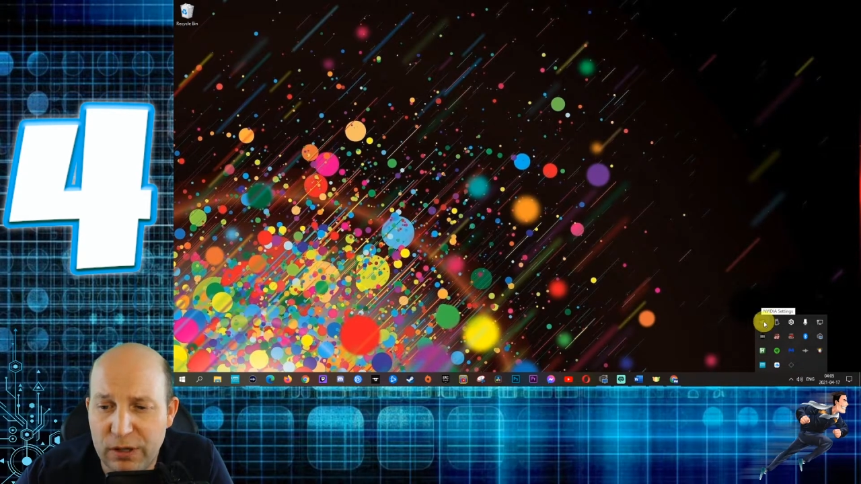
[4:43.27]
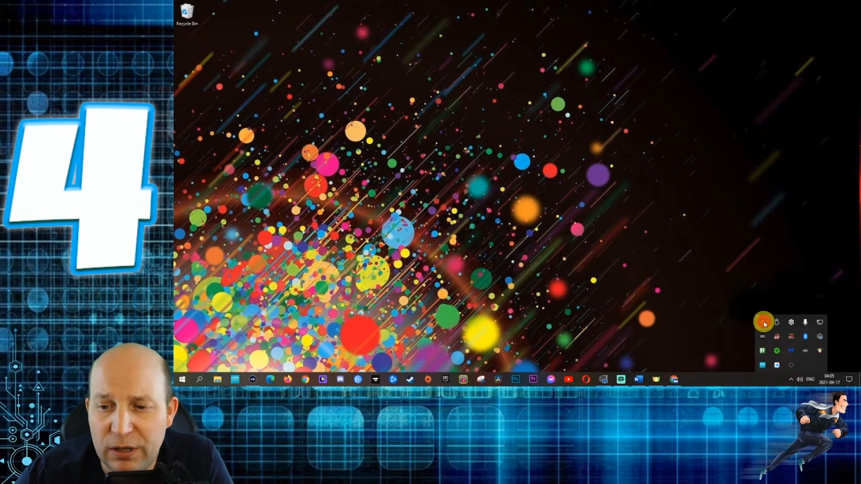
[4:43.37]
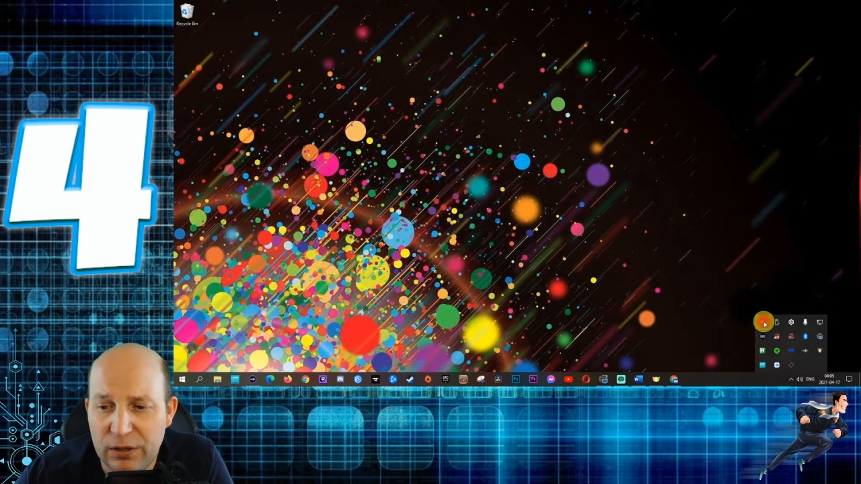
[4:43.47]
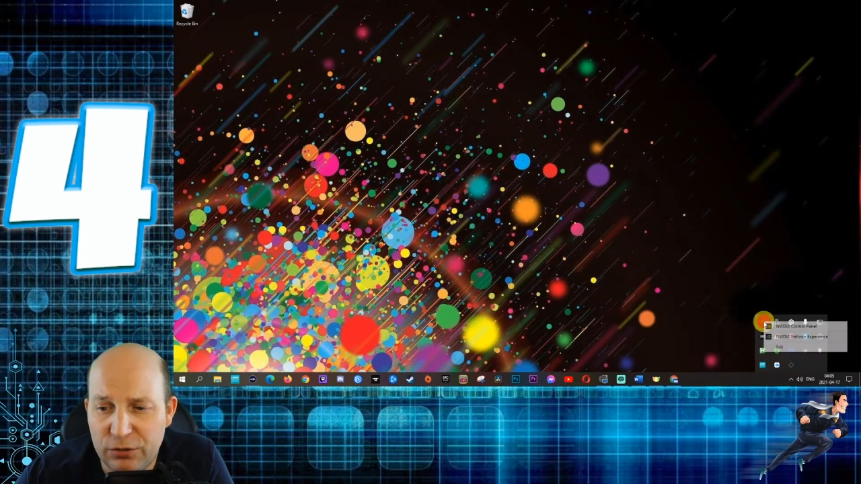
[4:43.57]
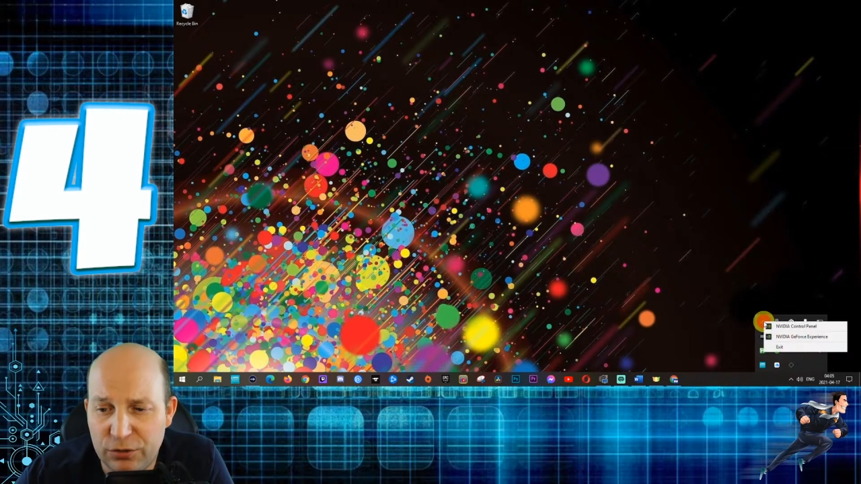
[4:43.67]

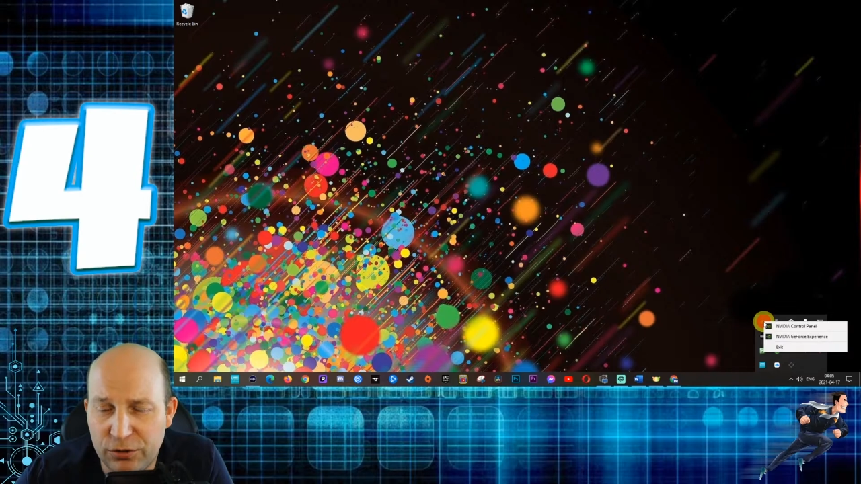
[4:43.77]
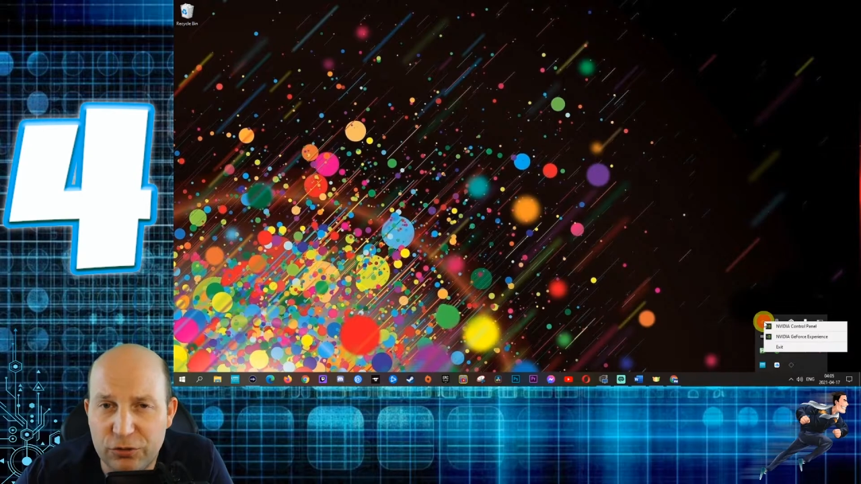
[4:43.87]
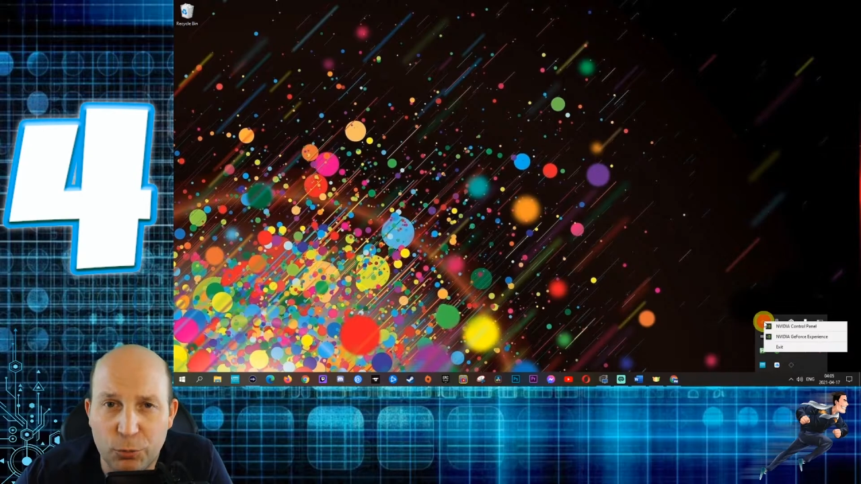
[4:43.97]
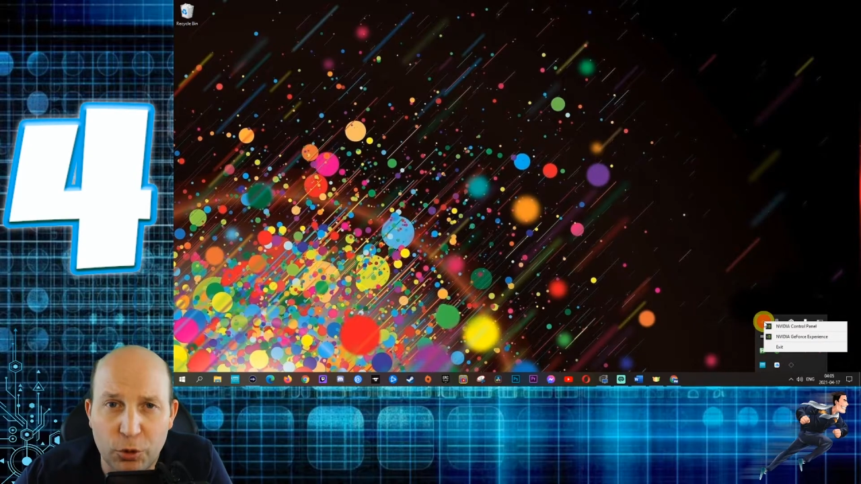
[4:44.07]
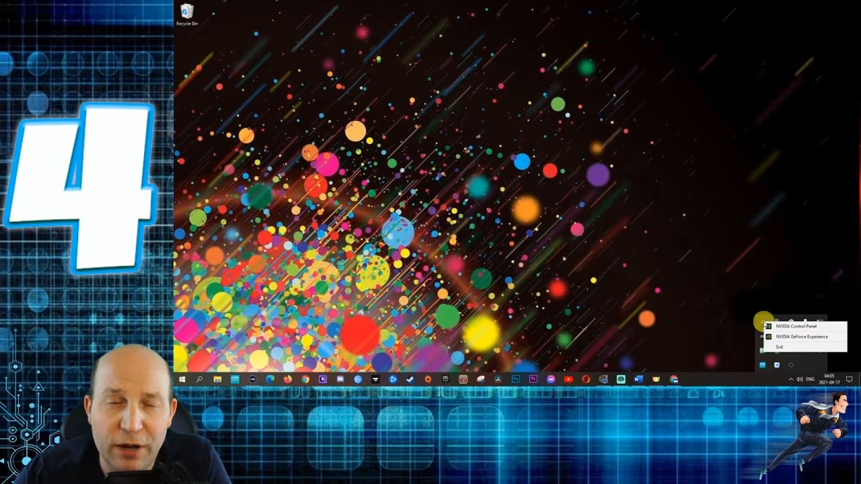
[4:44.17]

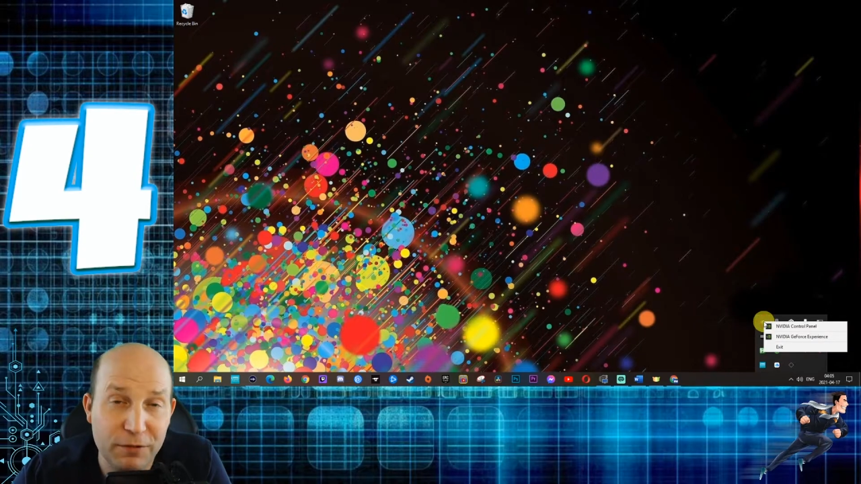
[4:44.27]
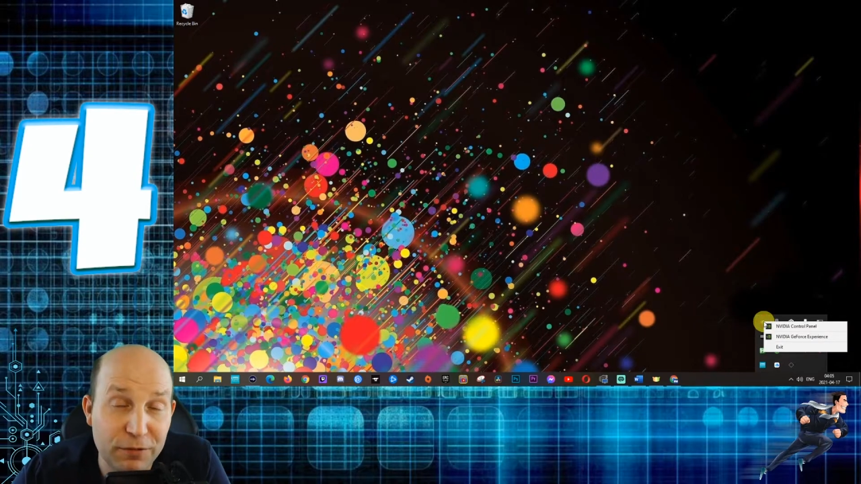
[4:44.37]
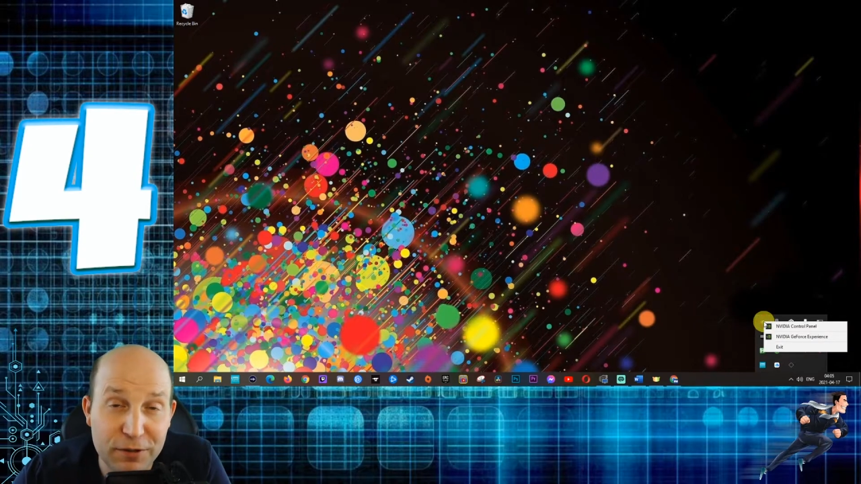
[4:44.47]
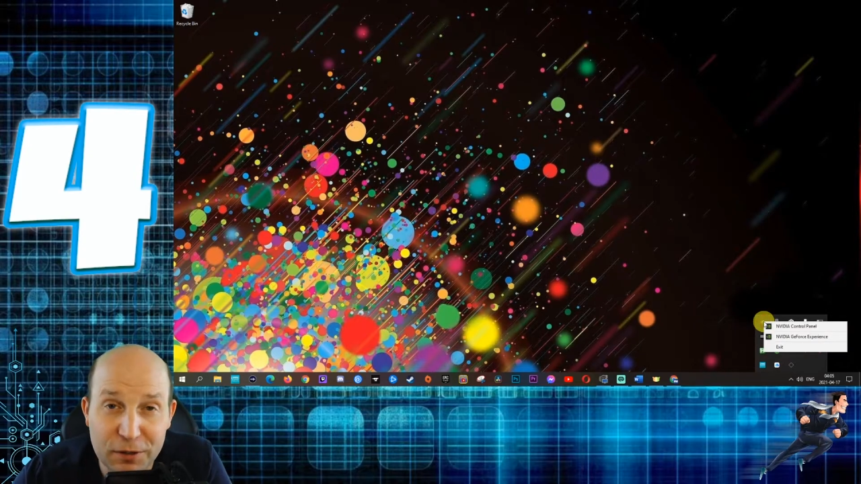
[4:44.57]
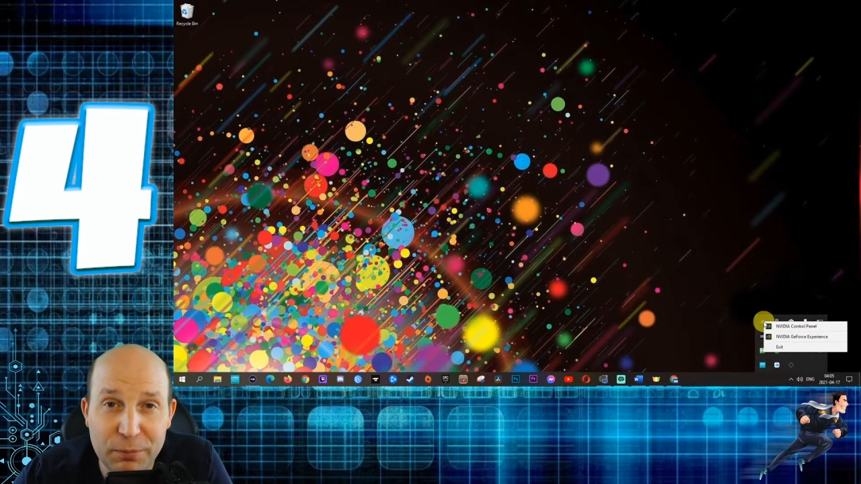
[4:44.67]
system or
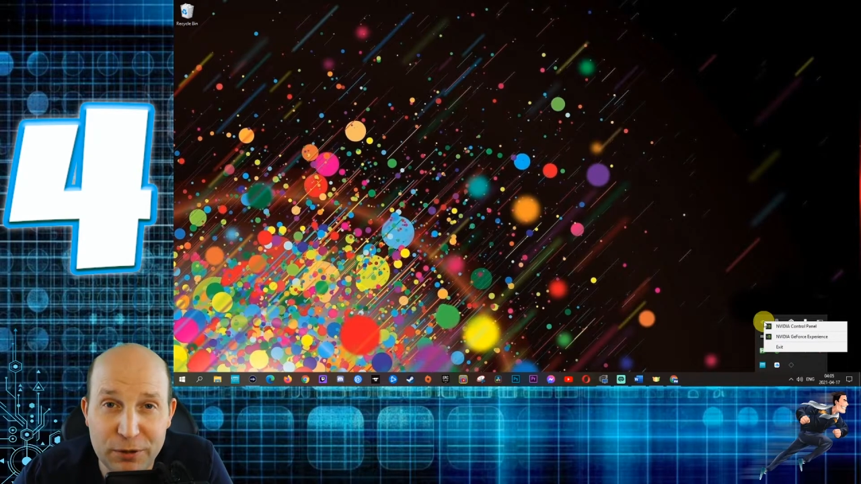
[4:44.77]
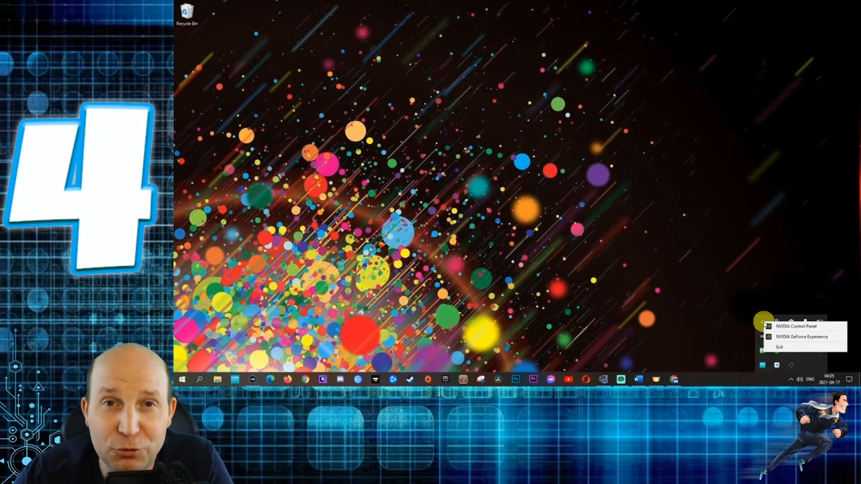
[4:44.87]
NVIDIA based